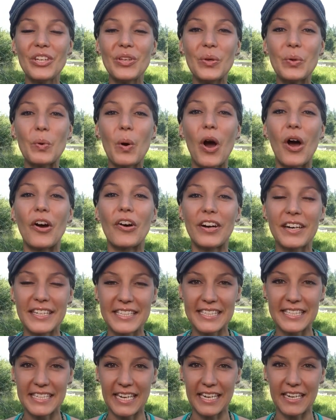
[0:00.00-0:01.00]
you are in
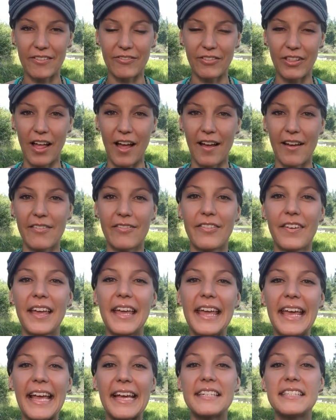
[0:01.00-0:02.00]
a state of love,
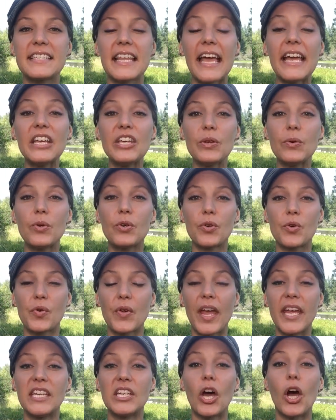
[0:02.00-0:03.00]
it's like you
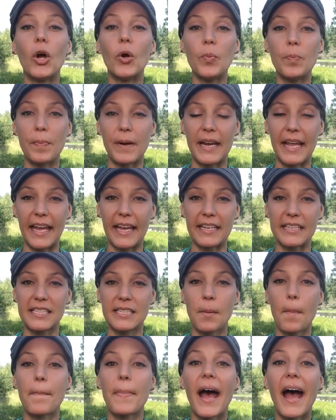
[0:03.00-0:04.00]
create
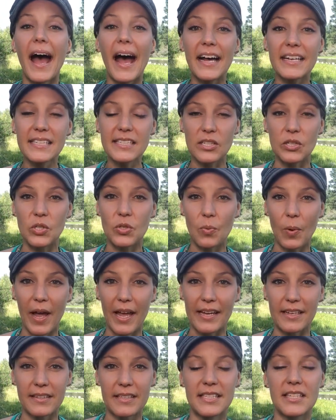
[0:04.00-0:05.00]
openings,
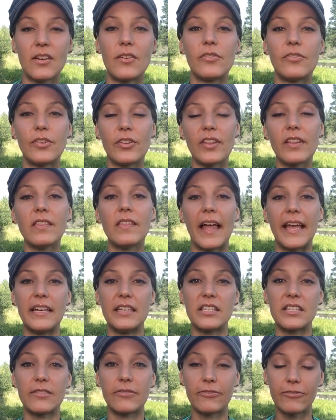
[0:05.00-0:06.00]
passageways for the
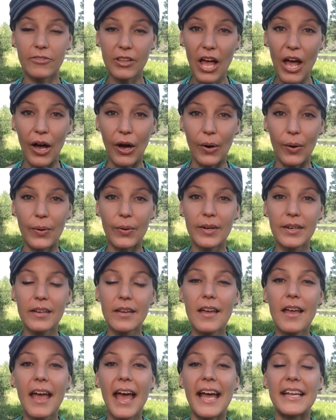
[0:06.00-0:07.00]
light to flow.
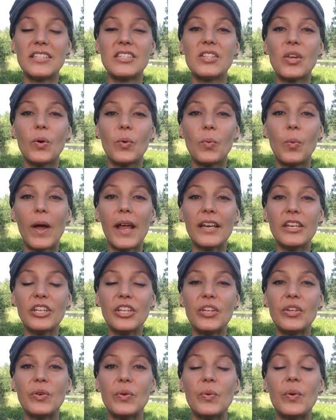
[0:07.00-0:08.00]
And so
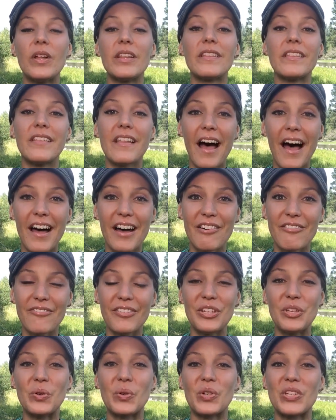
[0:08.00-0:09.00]
when you
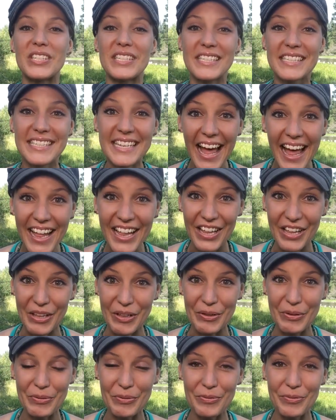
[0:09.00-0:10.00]
love
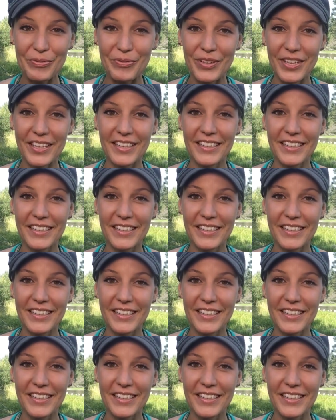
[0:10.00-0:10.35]
yourself,